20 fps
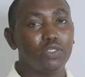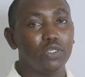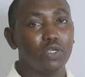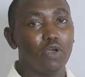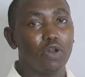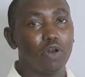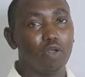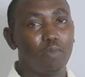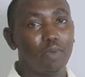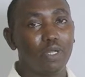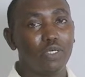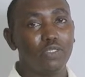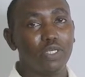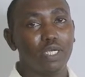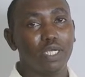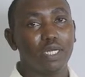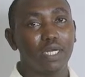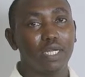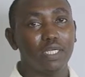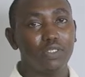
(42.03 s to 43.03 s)

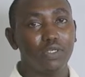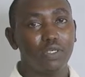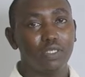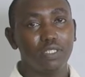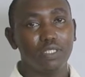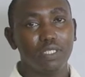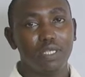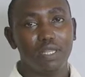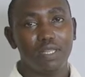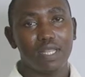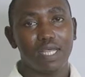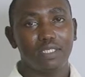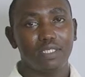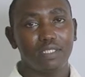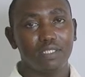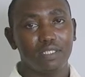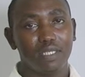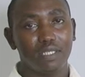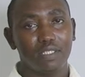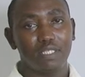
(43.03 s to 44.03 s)
trigonometric ratios,
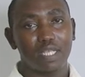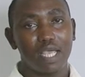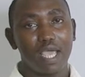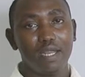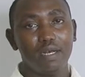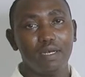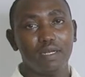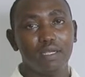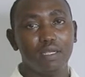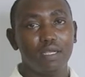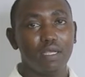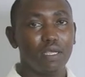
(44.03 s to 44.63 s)
that is the sine,